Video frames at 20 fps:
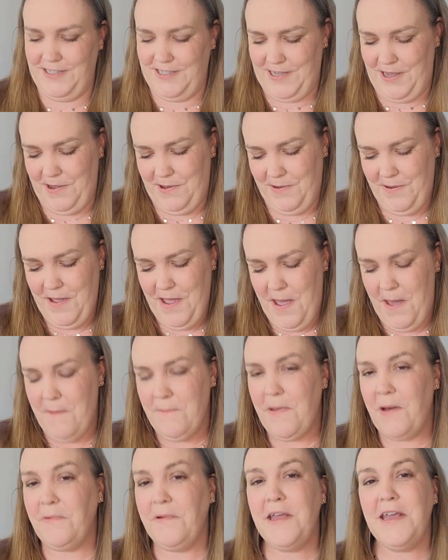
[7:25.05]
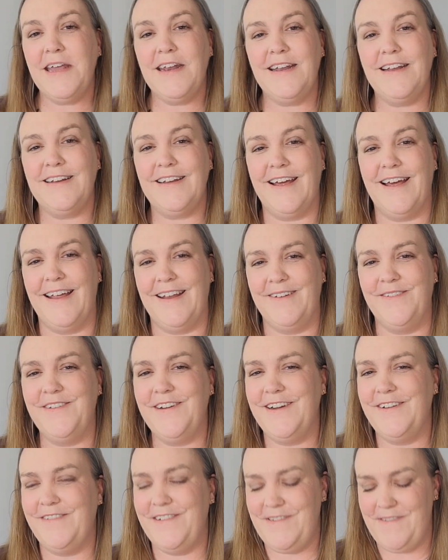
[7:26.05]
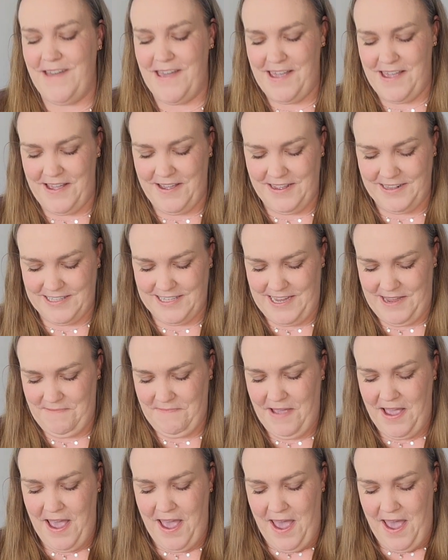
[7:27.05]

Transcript: So, but we get it done. We make a good team.